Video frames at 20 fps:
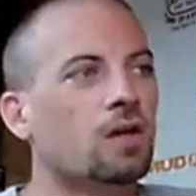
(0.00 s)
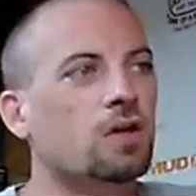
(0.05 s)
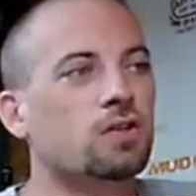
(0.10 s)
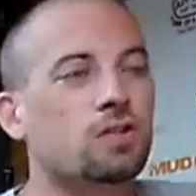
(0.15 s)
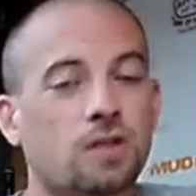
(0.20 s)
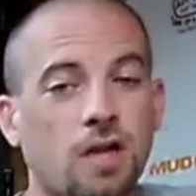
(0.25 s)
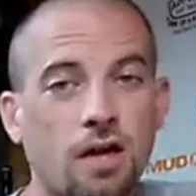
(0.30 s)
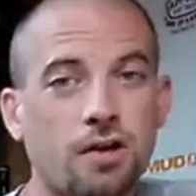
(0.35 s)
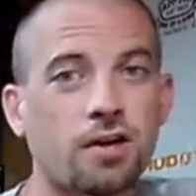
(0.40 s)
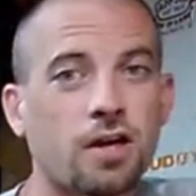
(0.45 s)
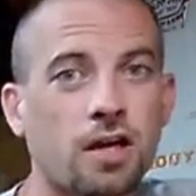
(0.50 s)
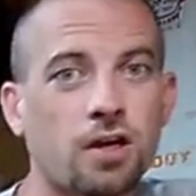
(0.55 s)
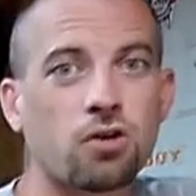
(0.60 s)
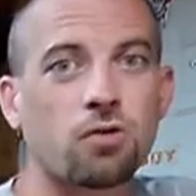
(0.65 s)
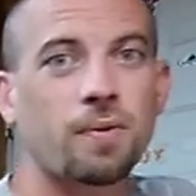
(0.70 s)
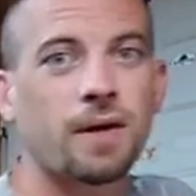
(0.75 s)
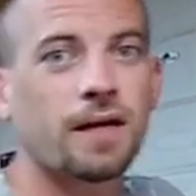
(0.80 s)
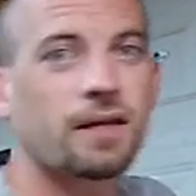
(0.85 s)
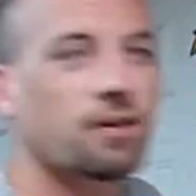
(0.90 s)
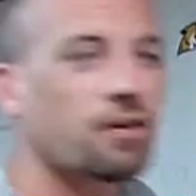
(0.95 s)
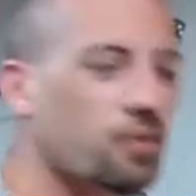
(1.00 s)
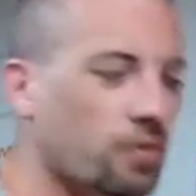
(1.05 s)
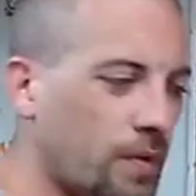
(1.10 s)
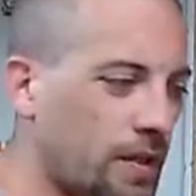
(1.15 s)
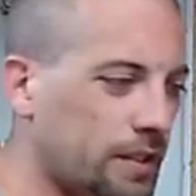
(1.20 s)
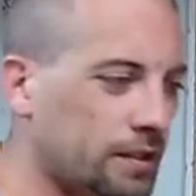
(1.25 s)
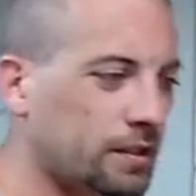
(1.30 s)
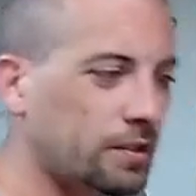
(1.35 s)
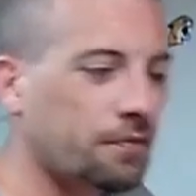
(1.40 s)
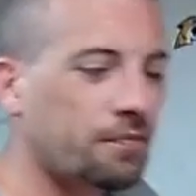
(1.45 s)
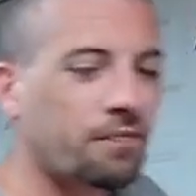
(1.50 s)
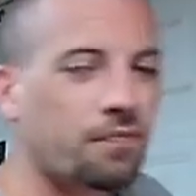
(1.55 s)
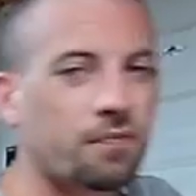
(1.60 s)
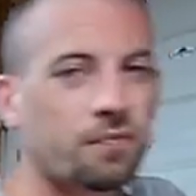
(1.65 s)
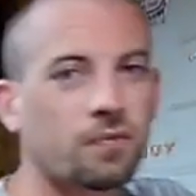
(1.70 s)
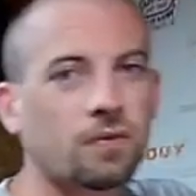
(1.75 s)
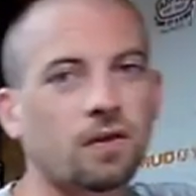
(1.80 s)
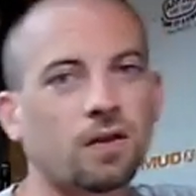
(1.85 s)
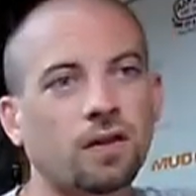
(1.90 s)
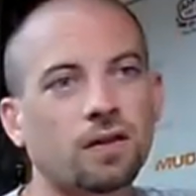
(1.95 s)
So now you gotta go buy another welder.
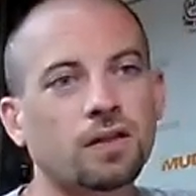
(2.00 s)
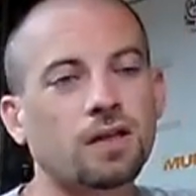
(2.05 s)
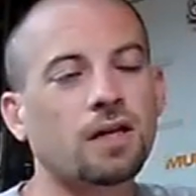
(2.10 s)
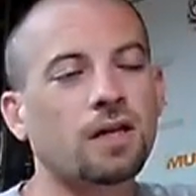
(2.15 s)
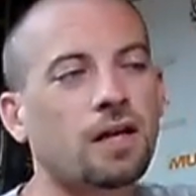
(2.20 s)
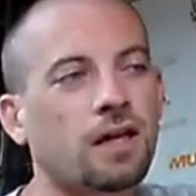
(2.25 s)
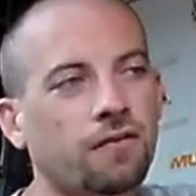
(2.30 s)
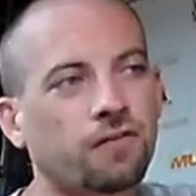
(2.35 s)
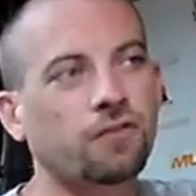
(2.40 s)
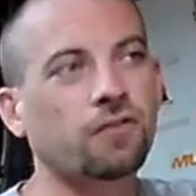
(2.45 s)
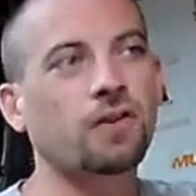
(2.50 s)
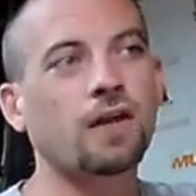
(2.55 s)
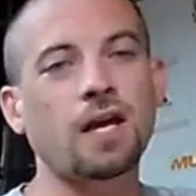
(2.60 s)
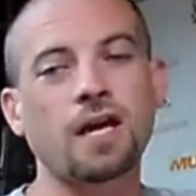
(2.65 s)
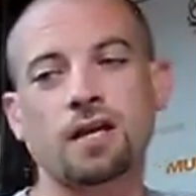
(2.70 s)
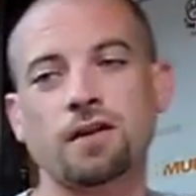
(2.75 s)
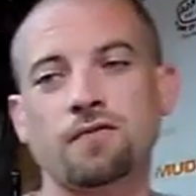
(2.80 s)
And then after that,